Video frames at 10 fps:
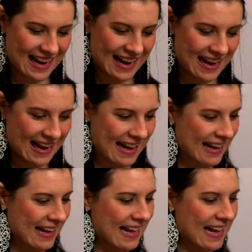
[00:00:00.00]

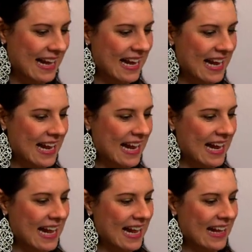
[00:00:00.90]

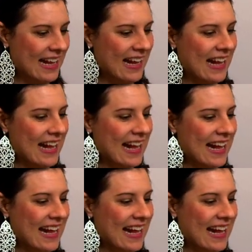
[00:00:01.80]
(not speaking)